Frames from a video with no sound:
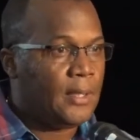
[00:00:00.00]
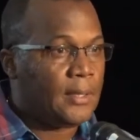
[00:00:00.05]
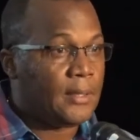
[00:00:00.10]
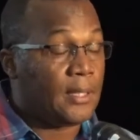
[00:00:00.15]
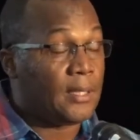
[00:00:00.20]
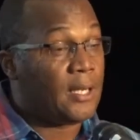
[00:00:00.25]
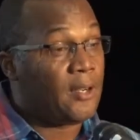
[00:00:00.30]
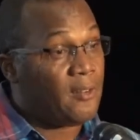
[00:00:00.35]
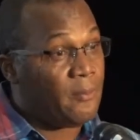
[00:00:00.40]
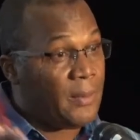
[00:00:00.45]

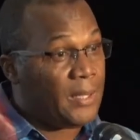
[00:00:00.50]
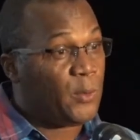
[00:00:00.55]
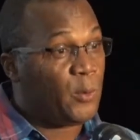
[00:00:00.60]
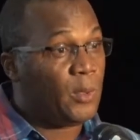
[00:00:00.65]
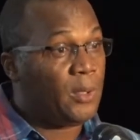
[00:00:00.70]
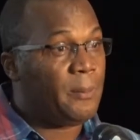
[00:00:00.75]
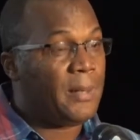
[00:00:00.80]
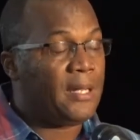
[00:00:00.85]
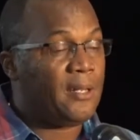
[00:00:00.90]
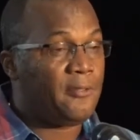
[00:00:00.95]
The government
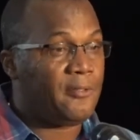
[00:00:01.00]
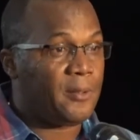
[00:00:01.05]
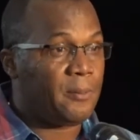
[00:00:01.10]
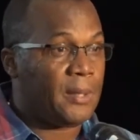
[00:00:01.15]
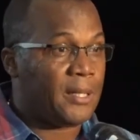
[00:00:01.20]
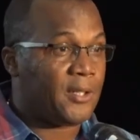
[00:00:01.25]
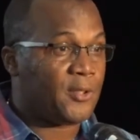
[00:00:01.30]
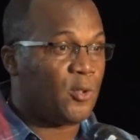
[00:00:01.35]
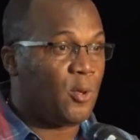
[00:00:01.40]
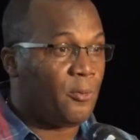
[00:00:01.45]
will benefit
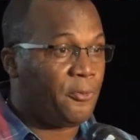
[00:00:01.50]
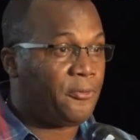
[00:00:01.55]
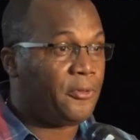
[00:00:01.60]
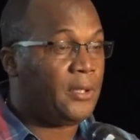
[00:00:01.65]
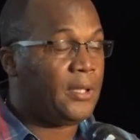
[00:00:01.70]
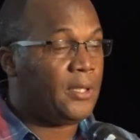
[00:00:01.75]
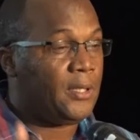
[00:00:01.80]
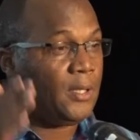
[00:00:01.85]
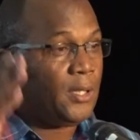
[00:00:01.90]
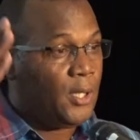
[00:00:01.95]
because
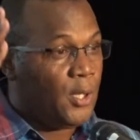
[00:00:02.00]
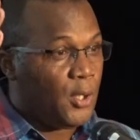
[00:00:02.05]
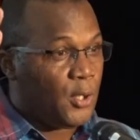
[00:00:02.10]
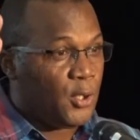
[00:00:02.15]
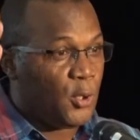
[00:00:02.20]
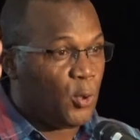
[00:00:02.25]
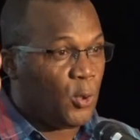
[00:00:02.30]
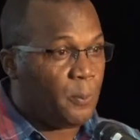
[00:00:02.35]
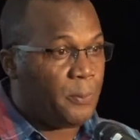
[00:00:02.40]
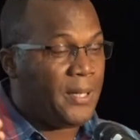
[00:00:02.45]
hopefully
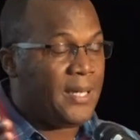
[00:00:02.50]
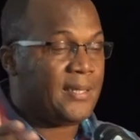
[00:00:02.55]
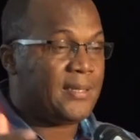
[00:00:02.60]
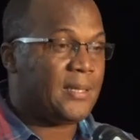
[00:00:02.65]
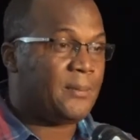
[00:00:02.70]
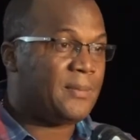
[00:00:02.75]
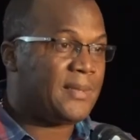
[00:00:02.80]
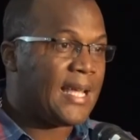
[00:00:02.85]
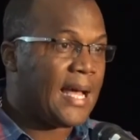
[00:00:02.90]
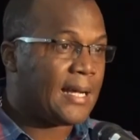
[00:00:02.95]
you will pay
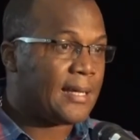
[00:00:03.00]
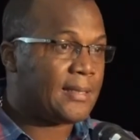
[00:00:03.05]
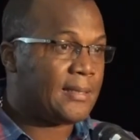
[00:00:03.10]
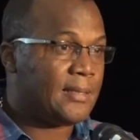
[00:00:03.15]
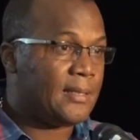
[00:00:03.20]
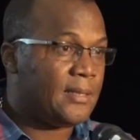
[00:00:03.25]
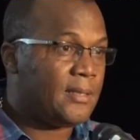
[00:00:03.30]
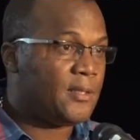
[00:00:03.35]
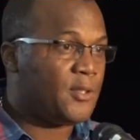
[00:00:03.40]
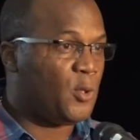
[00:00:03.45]
some
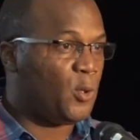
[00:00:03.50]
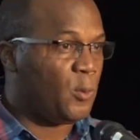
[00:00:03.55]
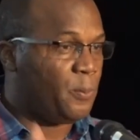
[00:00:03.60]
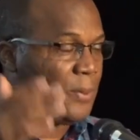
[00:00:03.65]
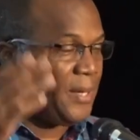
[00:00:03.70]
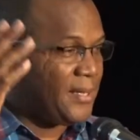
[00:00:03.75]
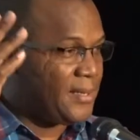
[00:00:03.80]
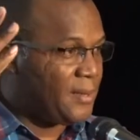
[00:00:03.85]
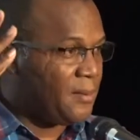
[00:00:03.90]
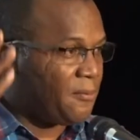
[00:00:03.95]
taxes, you will
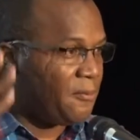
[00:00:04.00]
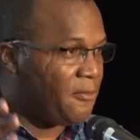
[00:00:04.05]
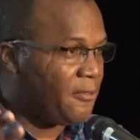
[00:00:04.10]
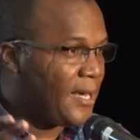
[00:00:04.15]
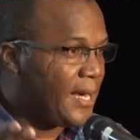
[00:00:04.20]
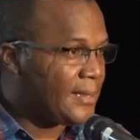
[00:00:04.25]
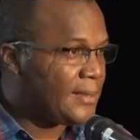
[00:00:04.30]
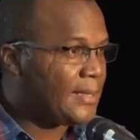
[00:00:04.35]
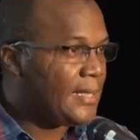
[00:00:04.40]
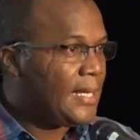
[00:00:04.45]
pay some
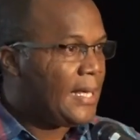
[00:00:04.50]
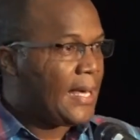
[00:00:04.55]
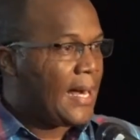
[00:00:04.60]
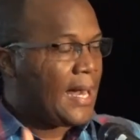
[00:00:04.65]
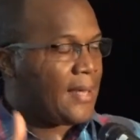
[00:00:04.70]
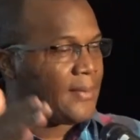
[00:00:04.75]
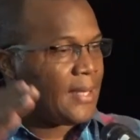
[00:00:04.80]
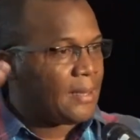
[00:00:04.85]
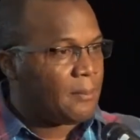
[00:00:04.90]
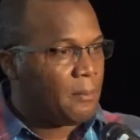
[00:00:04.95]
VAT,
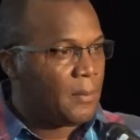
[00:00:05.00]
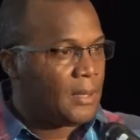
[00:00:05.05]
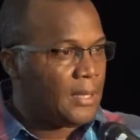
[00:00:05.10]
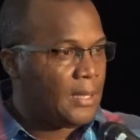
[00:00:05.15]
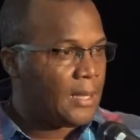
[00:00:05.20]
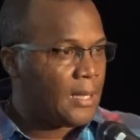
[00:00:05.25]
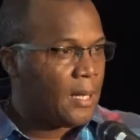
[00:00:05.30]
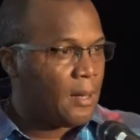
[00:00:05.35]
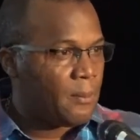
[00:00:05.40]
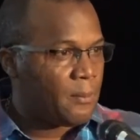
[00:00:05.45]
and that money
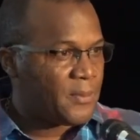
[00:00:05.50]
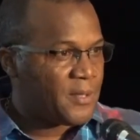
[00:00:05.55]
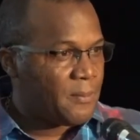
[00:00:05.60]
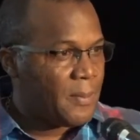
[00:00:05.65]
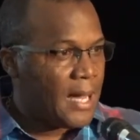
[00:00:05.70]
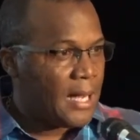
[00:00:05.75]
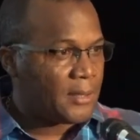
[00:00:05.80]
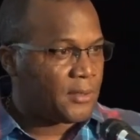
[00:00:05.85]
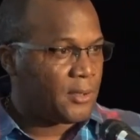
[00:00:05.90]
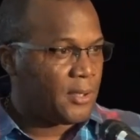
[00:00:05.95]
comes
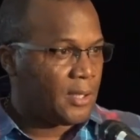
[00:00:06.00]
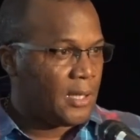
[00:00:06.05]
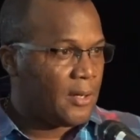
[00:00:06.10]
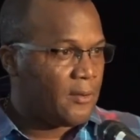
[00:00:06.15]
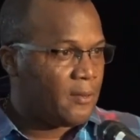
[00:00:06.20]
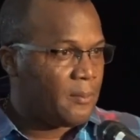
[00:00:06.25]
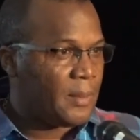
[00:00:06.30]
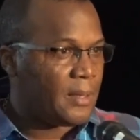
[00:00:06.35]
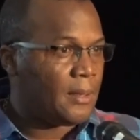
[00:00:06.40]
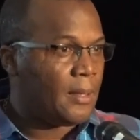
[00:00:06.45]
back to the
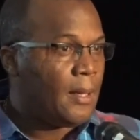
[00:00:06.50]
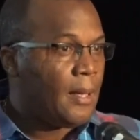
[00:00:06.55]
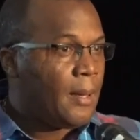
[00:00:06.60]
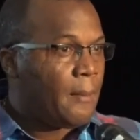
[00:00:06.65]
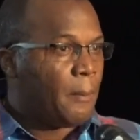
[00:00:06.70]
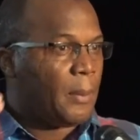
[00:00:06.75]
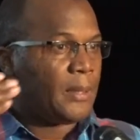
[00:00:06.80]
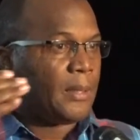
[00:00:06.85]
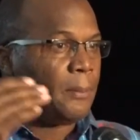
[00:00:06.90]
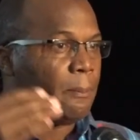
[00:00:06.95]
government.
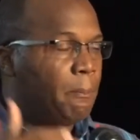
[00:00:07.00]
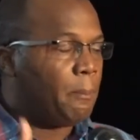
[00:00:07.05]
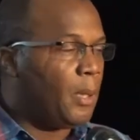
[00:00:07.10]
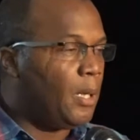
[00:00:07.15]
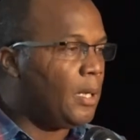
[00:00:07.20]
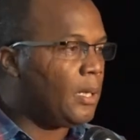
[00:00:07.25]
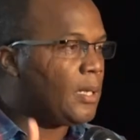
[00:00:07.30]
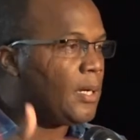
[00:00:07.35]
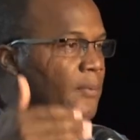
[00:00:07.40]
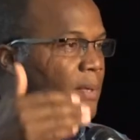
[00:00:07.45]
But the
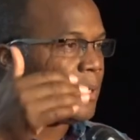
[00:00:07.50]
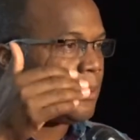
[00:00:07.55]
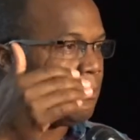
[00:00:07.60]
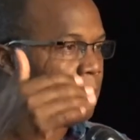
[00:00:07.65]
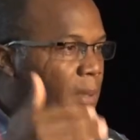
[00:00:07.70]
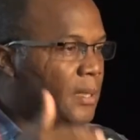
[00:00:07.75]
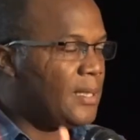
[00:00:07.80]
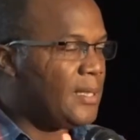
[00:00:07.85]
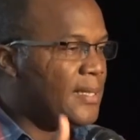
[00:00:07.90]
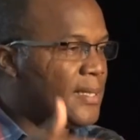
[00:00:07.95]
bulk of that
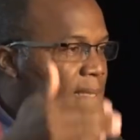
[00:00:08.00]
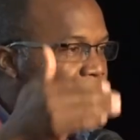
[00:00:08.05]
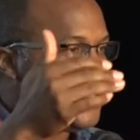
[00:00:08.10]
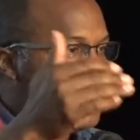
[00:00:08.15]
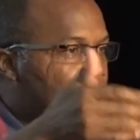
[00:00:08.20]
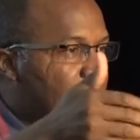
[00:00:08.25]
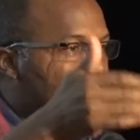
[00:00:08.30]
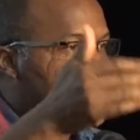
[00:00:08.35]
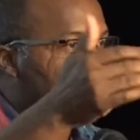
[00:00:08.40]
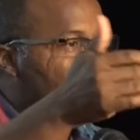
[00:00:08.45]
money
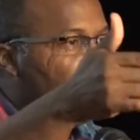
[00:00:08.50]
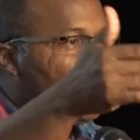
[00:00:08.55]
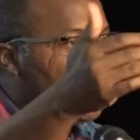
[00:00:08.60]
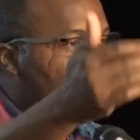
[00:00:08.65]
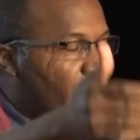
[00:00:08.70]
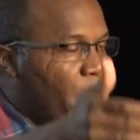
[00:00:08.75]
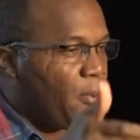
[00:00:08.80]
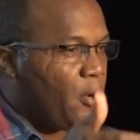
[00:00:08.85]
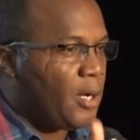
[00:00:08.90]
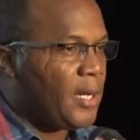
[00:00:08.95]
stays in
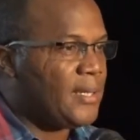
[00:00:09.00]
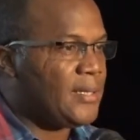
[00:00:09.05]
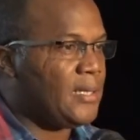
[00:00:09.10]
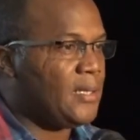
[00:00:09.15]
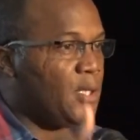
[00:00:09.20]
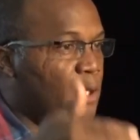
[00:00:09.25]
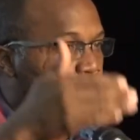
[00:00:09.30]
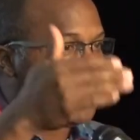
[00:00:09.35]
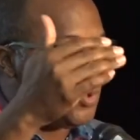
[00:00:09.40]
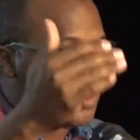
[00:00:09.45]
your pockets, in
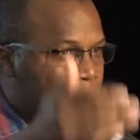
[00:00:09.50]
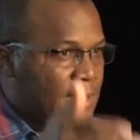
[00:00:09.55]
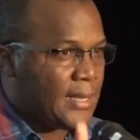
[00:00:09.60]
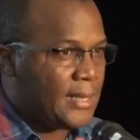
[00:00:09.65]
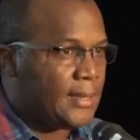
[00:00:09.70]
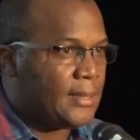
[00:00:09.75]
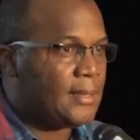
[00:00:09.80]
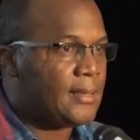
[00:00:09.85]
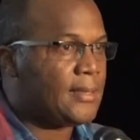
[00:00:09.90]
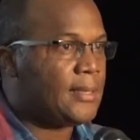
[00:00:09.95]
the
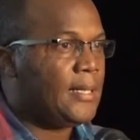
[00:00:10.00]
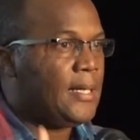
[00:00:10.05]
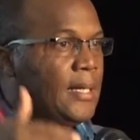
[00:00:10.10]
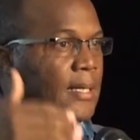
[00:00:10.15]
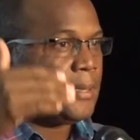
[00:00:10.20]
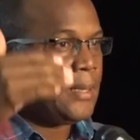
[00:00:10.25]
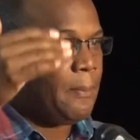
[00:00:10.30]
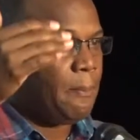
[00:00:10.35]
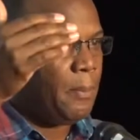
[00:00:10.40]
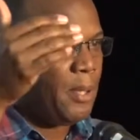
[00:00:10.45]
hotels,
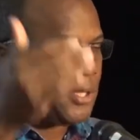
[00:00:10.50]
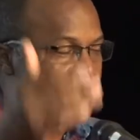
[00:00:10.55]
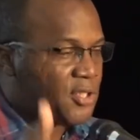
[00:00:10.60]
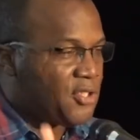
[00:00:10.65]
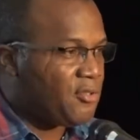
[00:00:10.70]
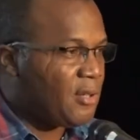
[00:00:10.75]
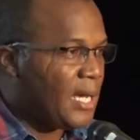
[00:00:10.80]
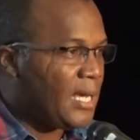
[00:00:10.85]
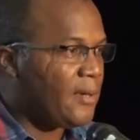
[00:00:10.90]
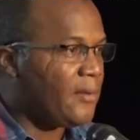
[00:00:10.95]
the bus
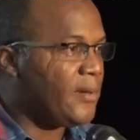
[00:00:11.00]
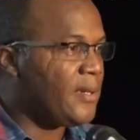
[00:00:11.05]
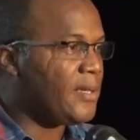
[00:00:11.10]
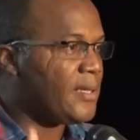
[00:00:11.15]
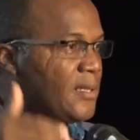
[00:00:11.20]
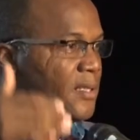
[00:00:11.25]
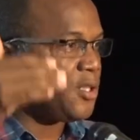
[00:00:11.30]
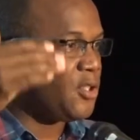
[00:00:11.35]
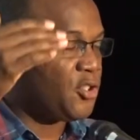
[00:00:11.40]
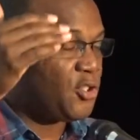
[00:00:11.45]

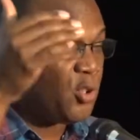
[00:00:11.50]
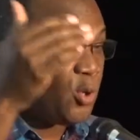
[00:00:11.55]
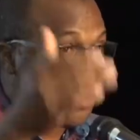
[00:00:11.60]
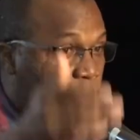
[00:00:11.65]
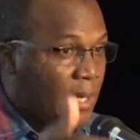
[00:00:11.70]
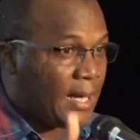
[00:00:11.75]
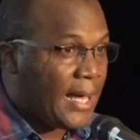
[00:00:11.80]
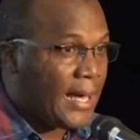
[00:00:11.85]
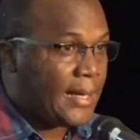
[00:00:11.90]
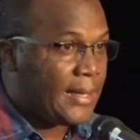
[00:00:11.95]
drivers, the tour
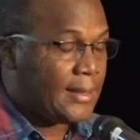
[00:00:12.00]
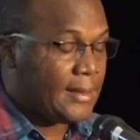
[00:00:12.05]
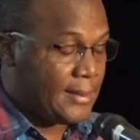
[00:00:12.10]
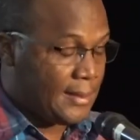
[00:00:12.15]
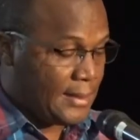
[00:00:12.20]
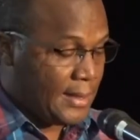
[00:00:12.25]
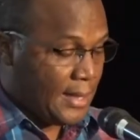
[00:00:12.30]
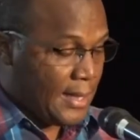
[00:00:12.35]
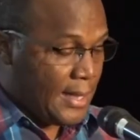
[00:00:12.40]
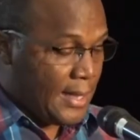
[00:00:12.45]

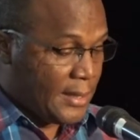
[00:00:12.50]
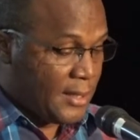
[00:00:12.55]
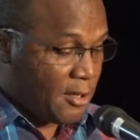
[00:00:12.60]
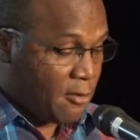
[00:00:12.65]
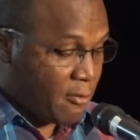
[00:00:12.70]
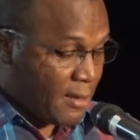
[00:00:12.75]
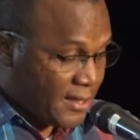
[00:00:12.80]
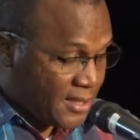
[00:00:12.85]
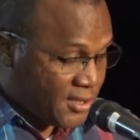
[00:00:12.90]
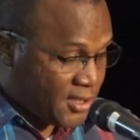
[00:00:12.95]
guides, the
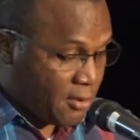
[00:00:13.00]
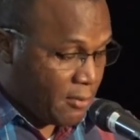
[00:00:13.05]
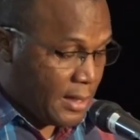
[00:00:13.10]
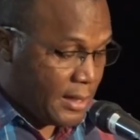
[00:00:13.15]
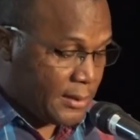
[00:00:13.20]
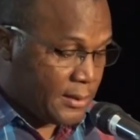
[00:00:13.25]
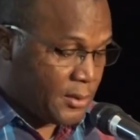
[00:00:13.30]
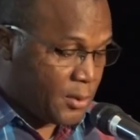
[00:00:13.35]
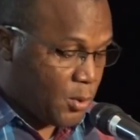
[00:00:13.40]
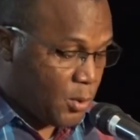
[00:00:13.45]

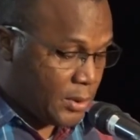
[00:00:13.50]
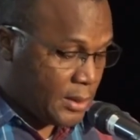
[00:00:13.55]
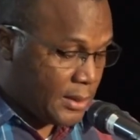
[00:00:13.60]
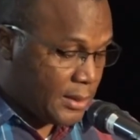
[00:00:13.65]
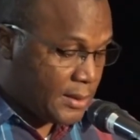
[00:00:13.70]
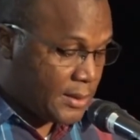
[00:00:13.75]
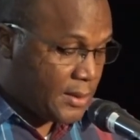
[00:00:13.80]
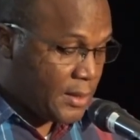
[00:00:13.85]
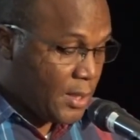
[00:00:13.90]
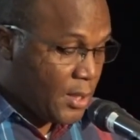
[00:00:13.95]
restaurant
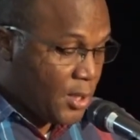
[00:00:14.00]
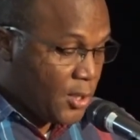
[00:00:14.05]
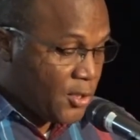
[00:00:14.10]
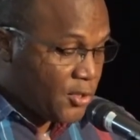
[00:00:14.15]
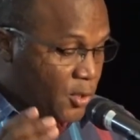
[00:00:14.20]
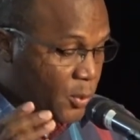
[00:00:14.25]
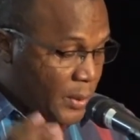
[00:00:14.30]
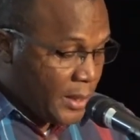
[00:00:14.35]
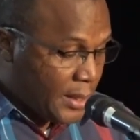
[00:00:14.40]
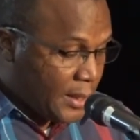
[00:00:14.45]
owners.
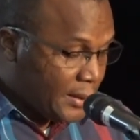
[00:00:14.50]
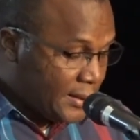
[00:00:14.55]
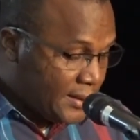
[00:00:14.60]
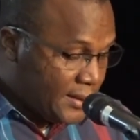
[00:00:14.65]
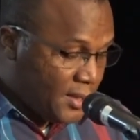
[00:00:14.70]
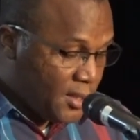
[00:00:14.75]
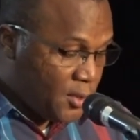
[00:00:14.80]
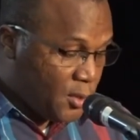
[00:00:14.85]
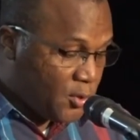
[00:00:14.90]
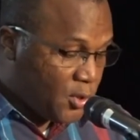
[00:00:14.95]
So we
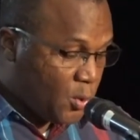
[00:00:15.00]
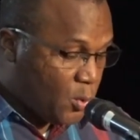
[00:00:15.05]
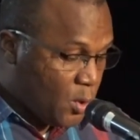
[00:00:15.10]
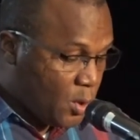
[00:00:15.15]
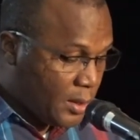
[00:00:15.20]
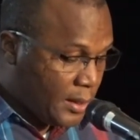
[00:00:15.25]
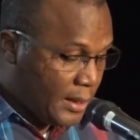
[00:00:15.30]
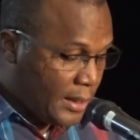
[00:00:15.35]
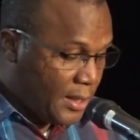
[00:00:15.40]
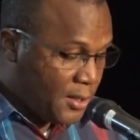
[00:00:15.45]
continue to
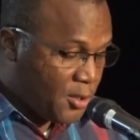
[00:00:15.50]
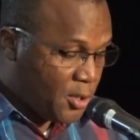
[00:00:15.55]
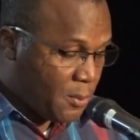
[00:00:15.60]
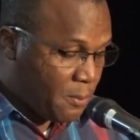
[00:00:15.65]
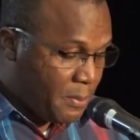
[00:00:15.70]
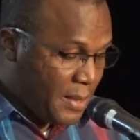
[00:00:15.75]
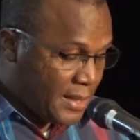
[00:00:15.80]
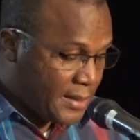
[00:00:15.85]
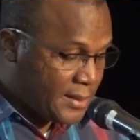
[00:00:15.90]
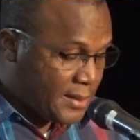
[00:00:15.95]
work in your
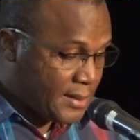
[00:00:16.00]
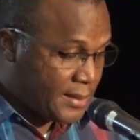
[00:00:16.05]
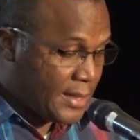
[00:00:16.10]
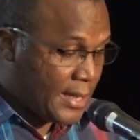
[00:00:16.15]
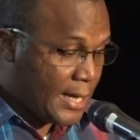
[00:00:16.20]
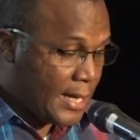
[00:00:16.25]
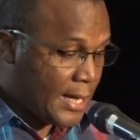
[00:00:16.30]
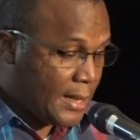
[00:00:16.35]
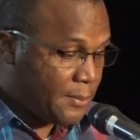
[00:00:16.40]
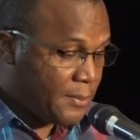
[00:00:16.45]
best
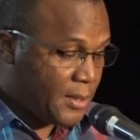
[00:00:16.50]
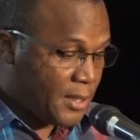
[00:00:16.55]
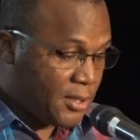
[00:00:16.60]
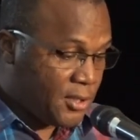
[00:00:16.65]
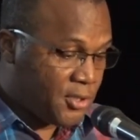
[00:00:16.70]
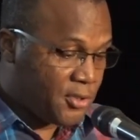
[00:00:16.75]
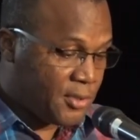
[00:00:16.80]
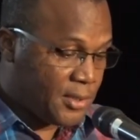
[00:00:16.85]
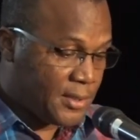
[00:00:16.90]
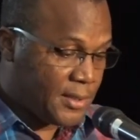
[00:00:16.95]

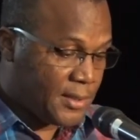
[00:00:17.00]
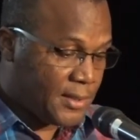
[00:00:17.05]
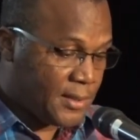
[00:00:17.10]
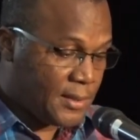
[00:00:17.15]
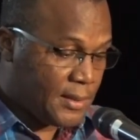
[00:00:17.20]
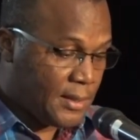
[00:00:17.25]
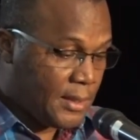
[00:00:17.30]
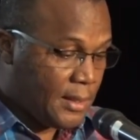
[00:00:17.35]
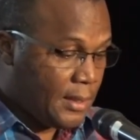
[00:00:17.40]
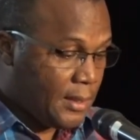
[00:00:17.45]
interests.